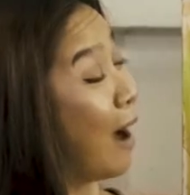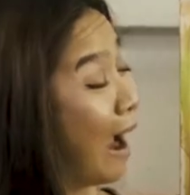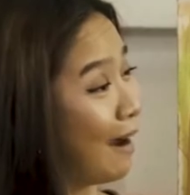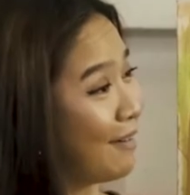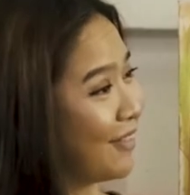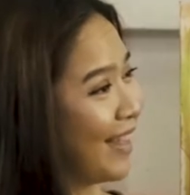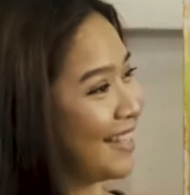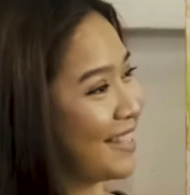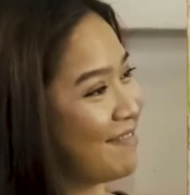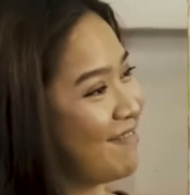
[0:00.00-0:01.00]
Wow,
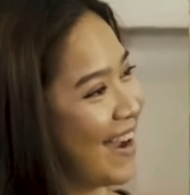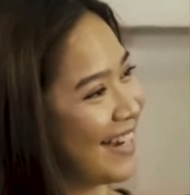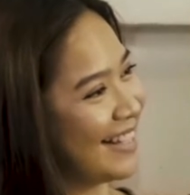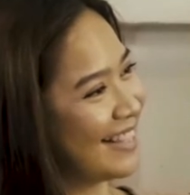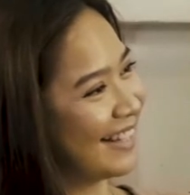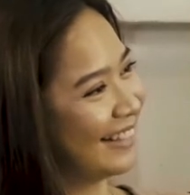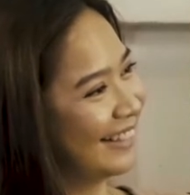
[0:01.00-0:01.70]
teaching weaving with